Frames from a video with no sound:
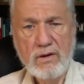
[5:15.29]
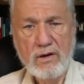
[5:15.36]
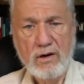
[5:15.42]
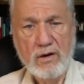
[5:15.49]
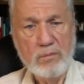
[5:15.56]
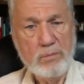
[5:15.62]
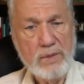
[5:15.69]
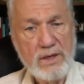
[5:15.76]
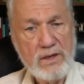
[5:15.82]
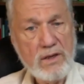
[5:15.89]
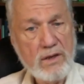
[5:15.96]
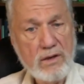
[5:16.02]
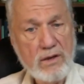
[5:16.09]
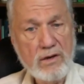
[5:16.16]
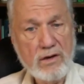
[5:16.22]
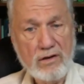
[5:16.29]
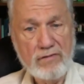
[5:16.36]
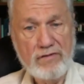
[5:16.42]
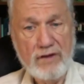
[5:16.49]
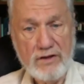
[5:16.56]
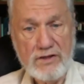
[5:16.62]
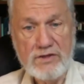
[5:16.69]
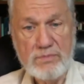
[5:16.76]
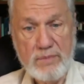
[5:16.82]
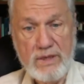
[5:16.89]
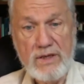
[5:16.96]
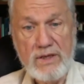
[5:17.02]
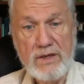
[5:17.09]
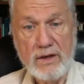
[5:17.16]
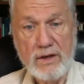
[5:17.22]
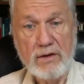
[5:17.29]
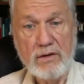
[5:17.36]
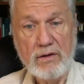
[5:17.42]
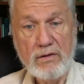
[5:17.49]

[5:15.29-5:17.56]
are being of His being,